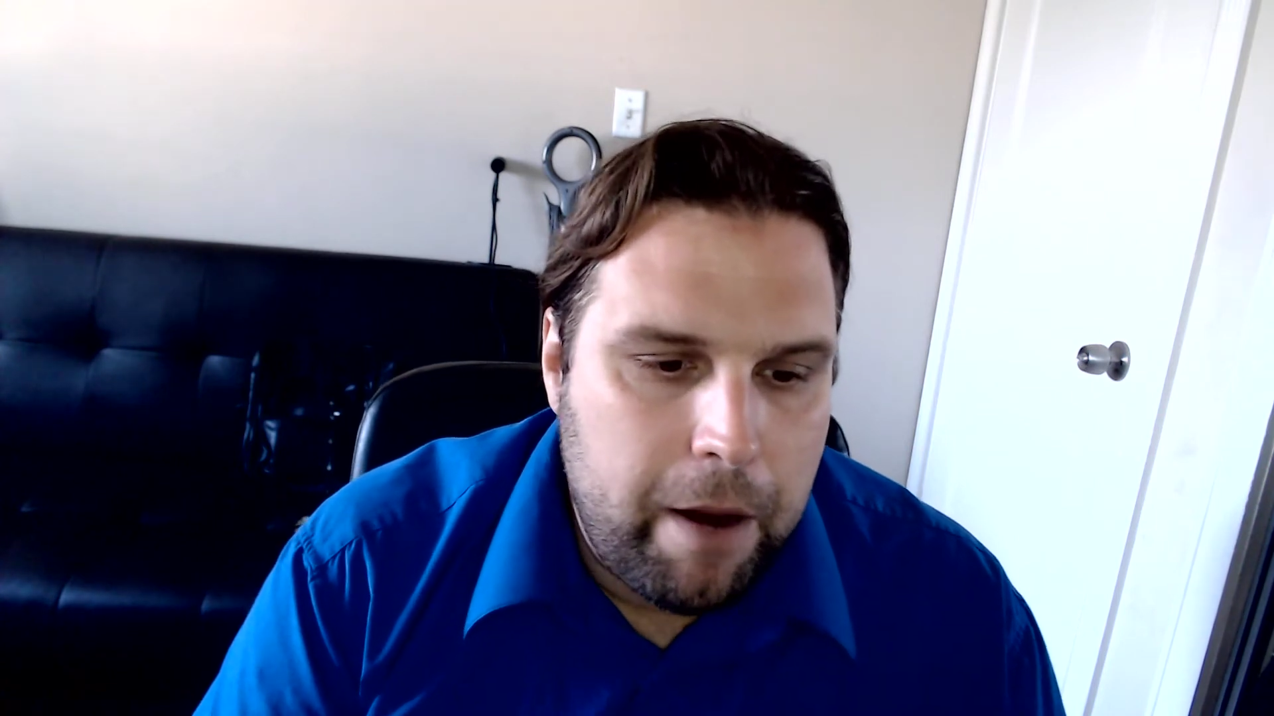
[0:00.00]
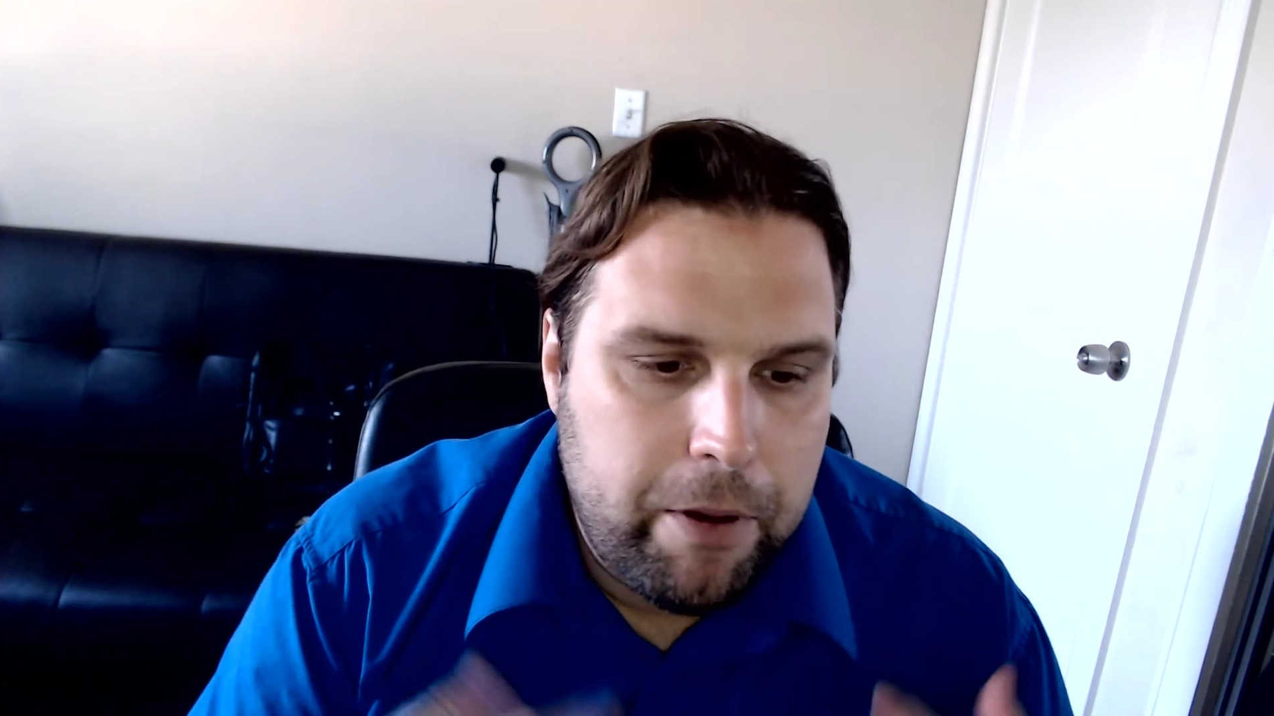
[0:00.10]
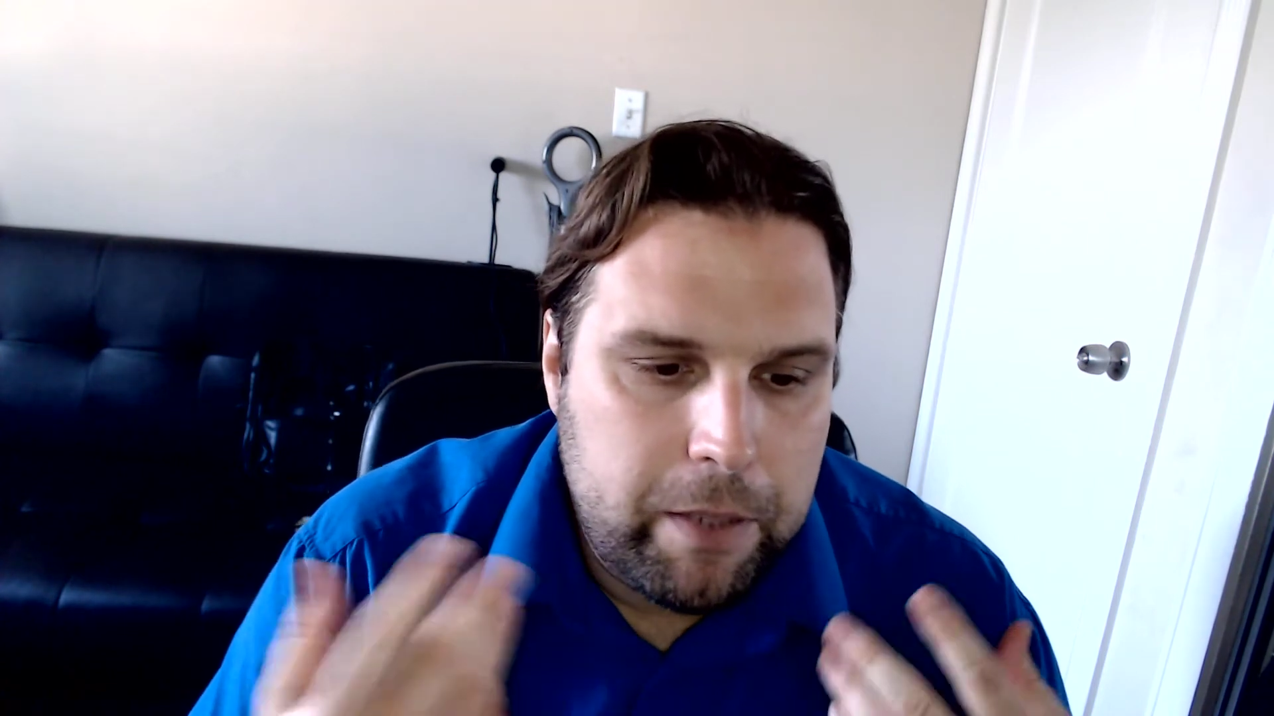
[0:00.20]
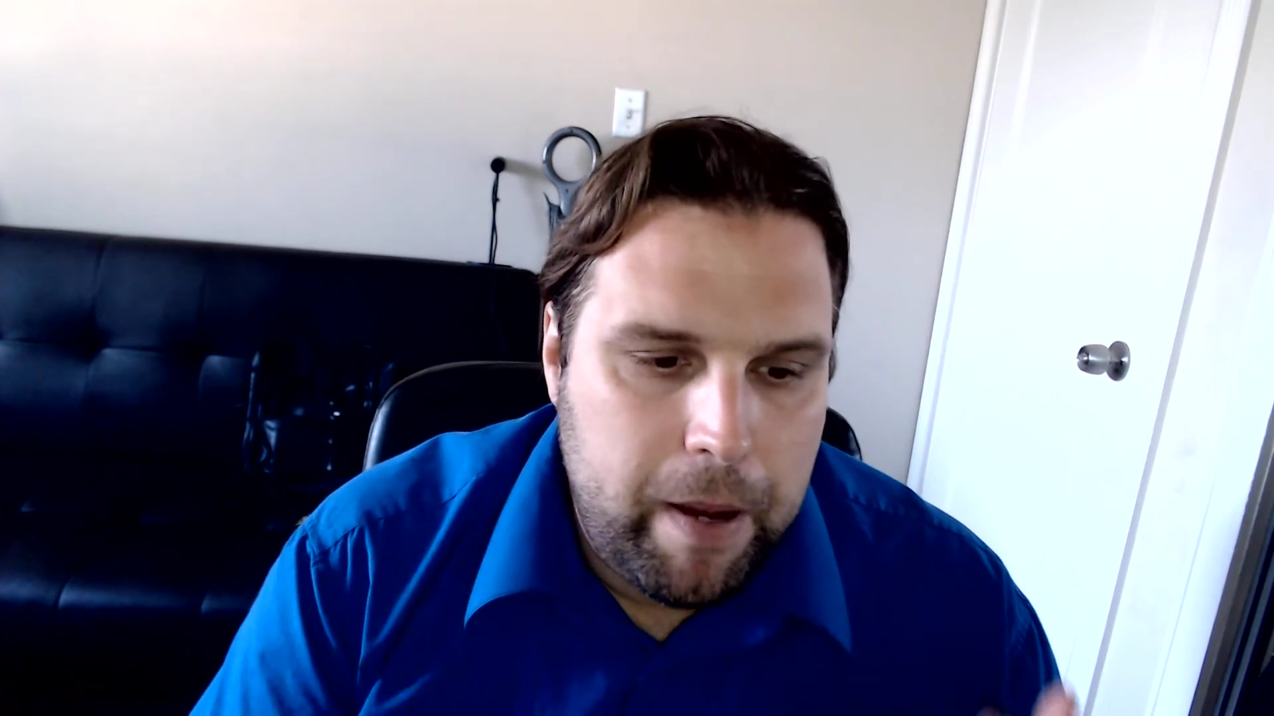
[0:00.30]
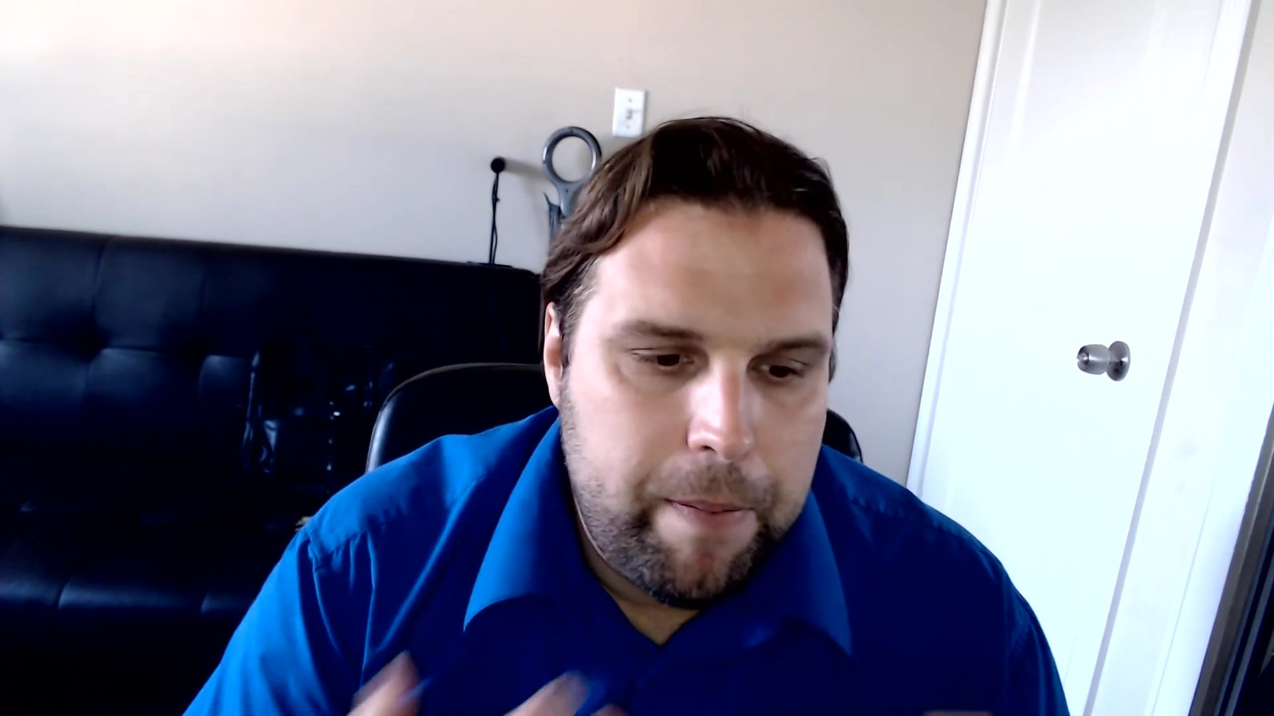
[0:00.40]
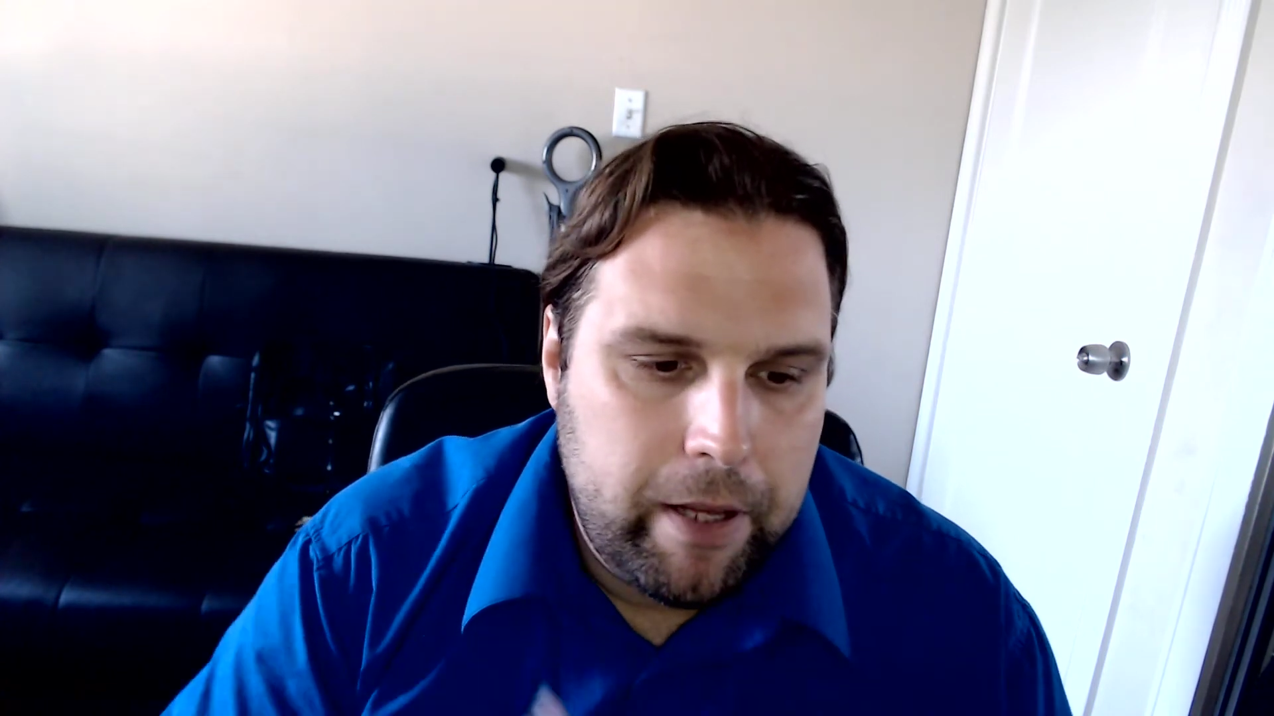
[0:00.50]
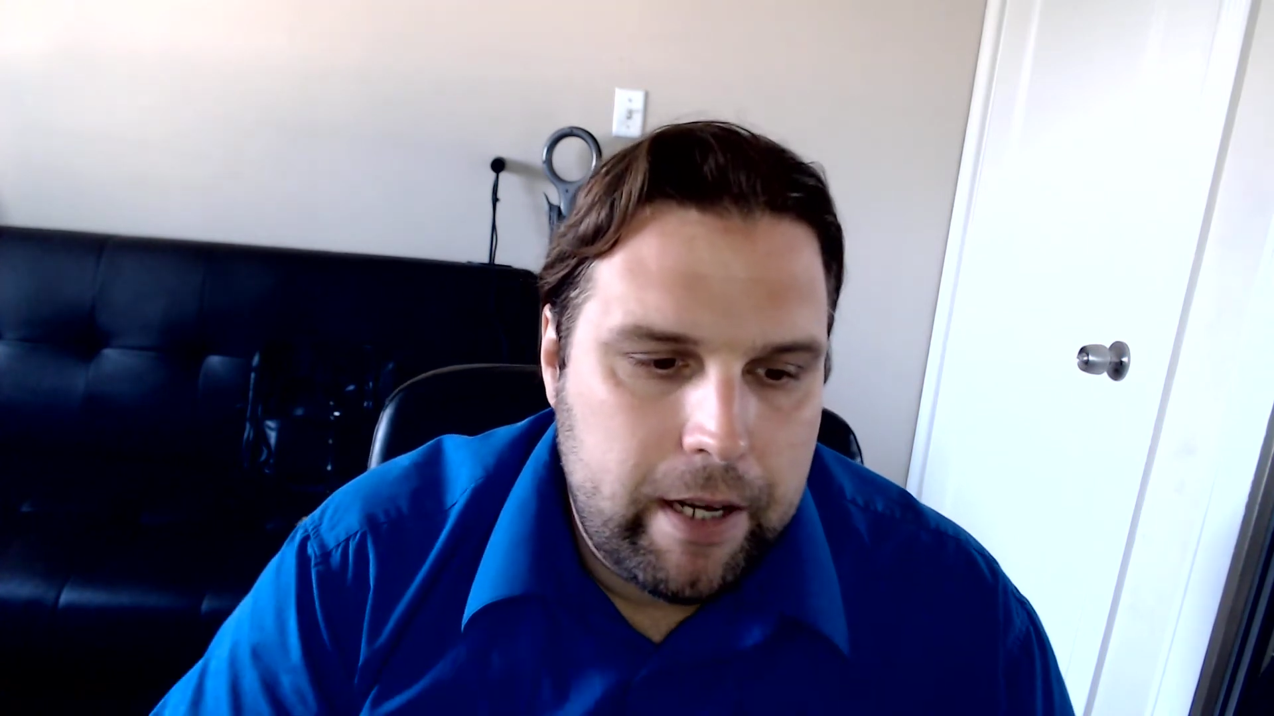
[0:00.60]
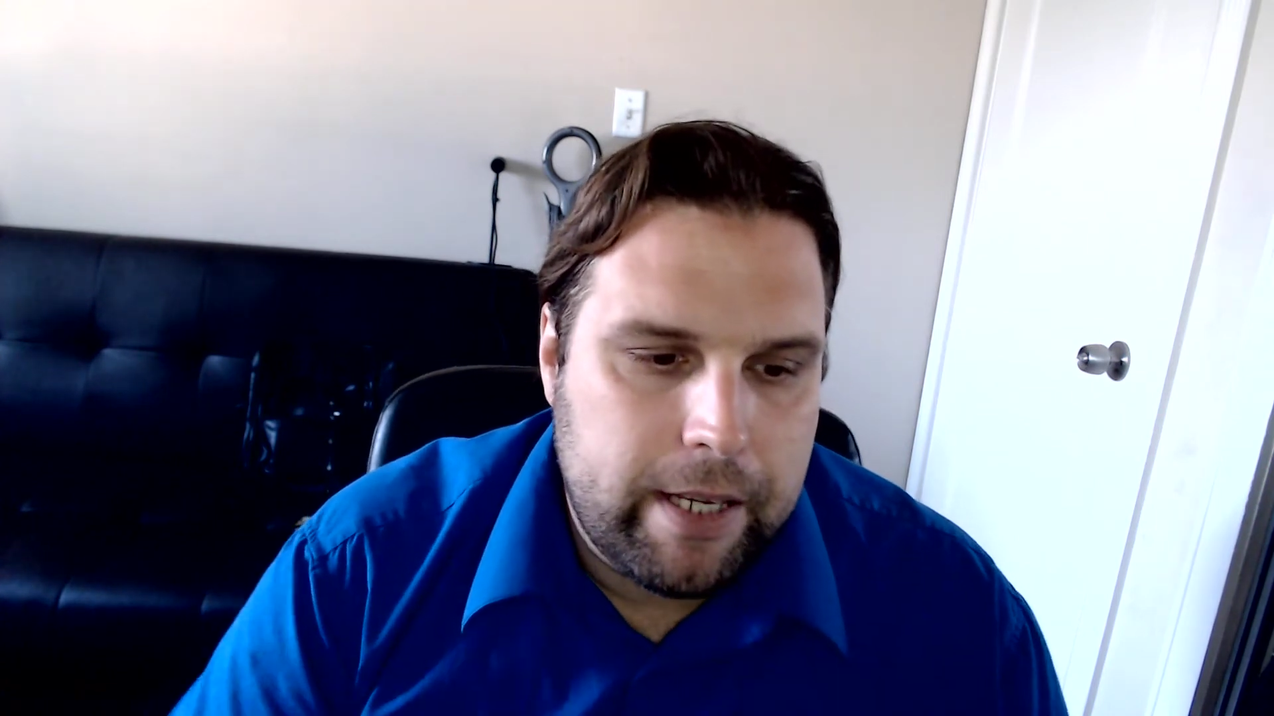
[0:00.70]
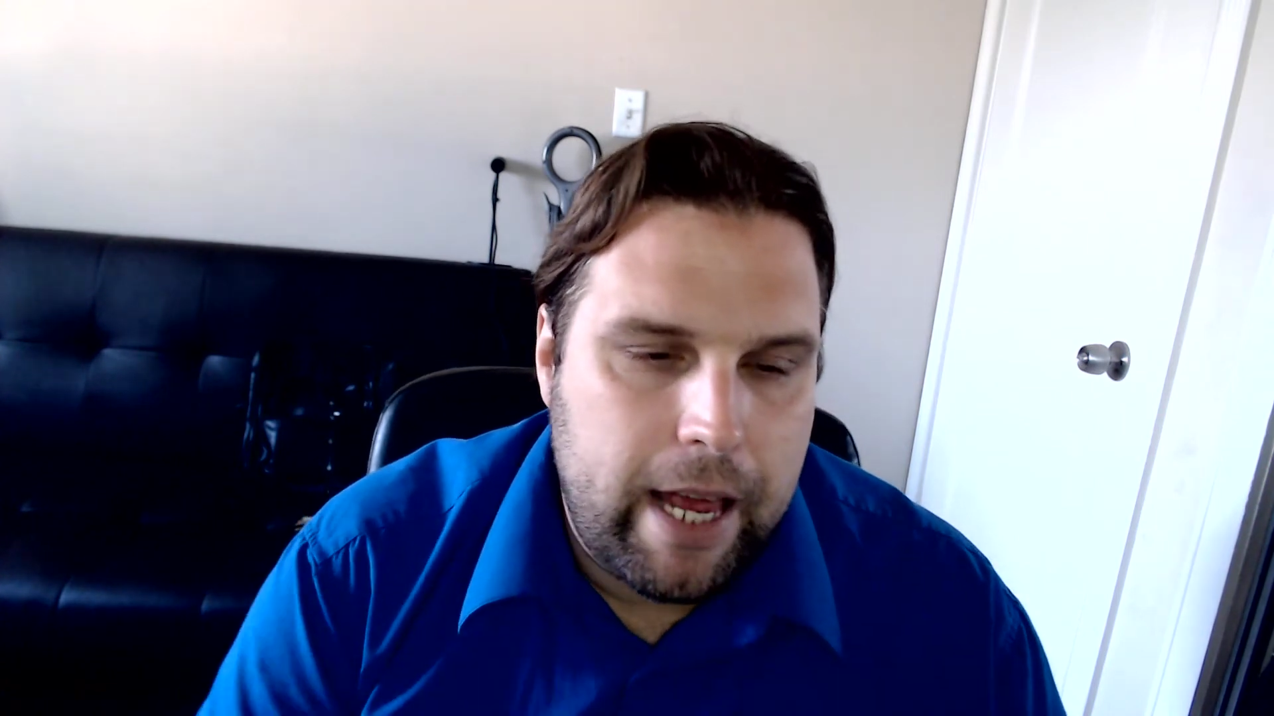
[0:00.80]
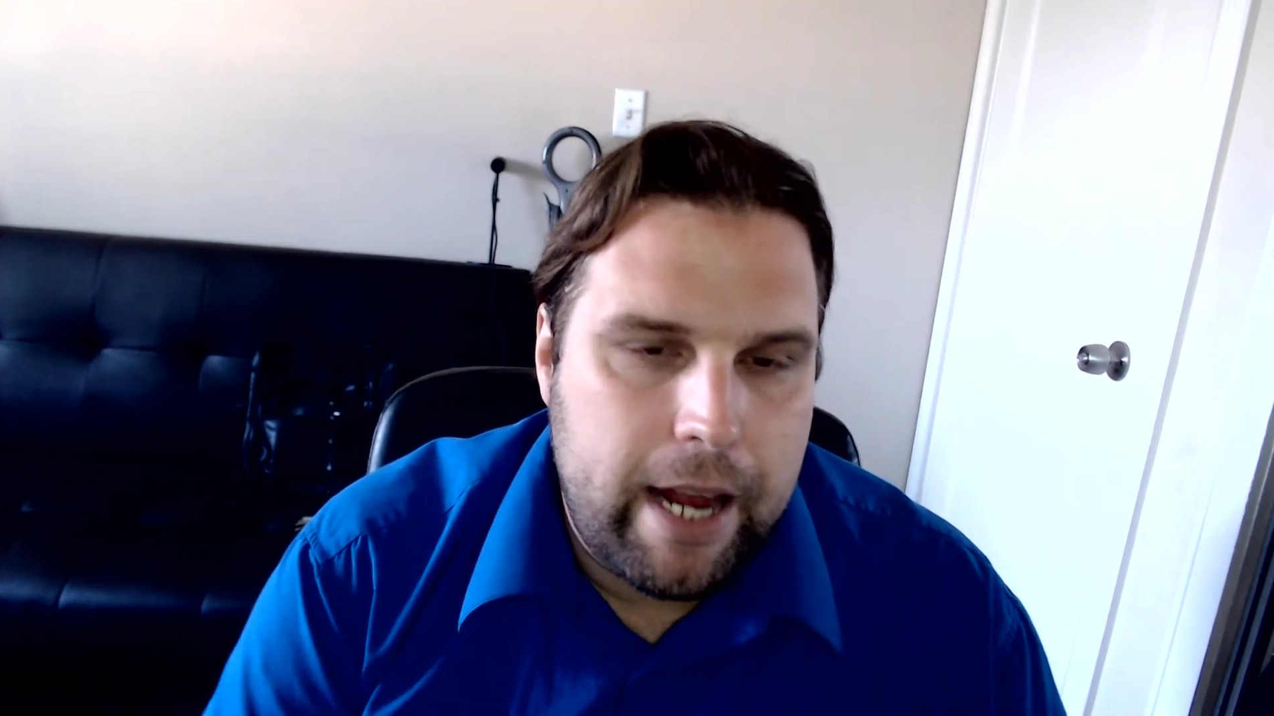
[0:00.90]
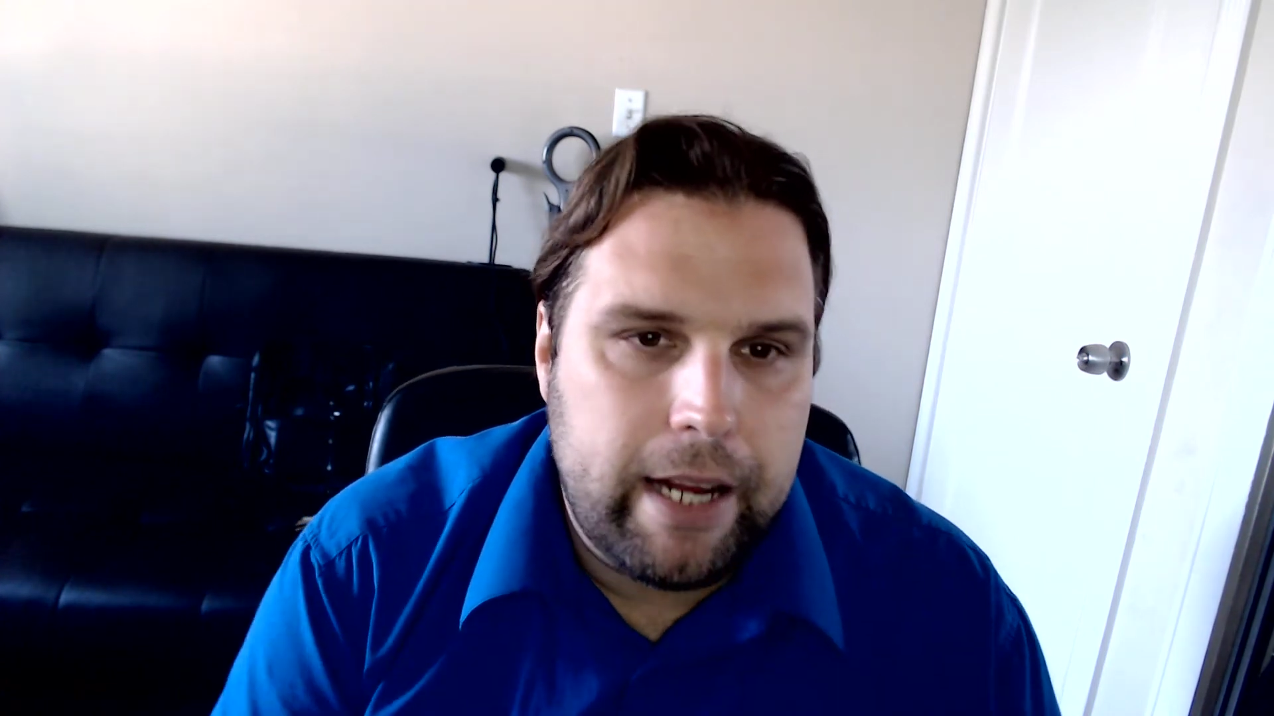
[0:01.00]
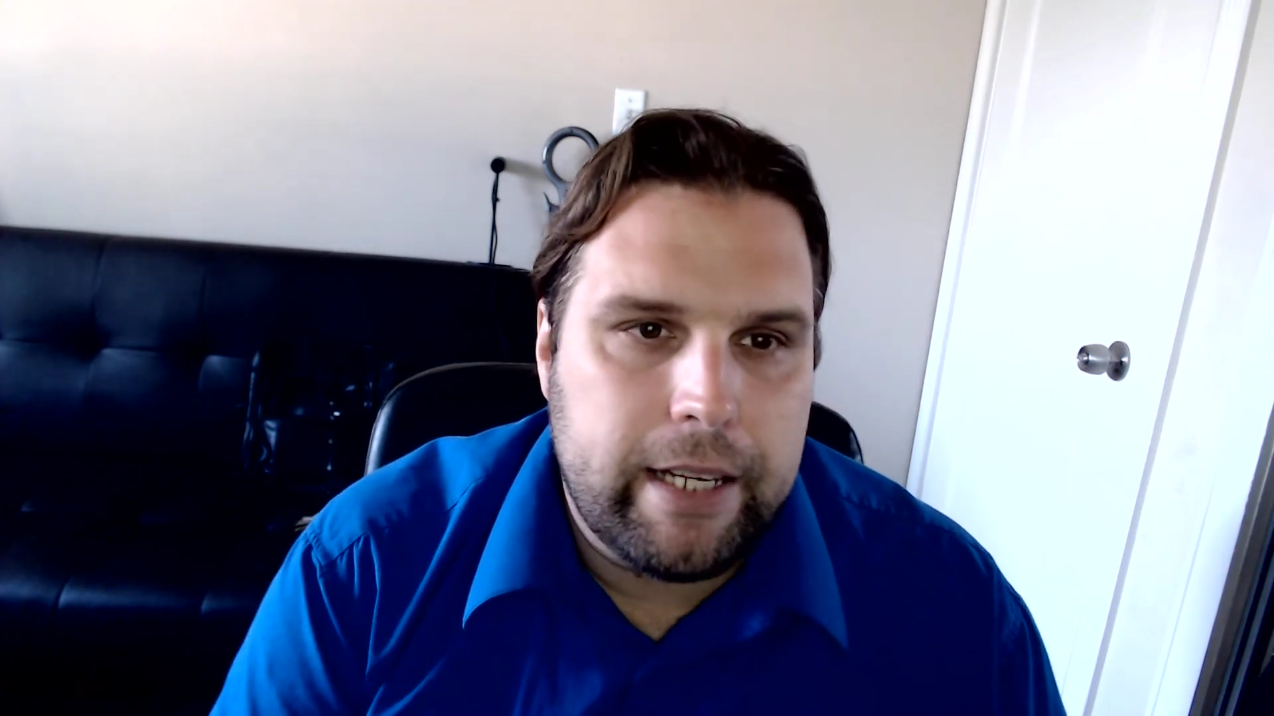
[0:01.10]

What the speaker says: puts people in a setting